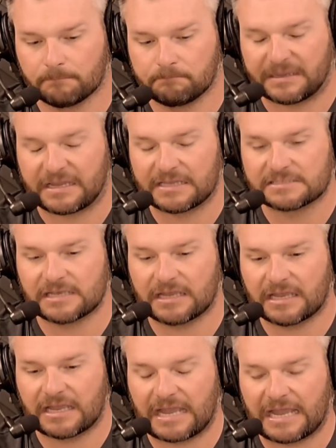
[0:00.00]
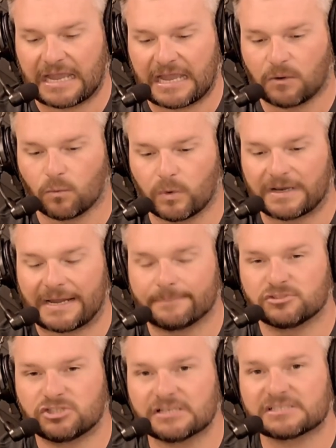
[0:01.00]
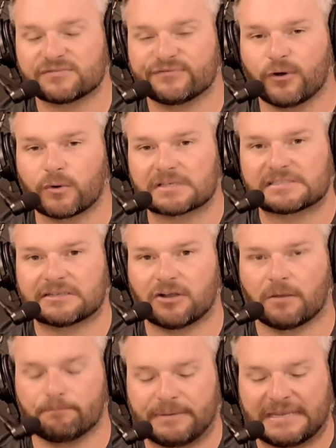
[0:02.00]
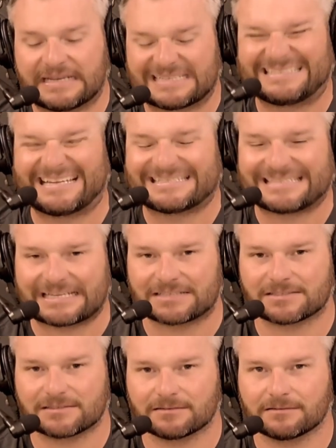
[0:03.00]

Because when I'm just focusing on being a dentist,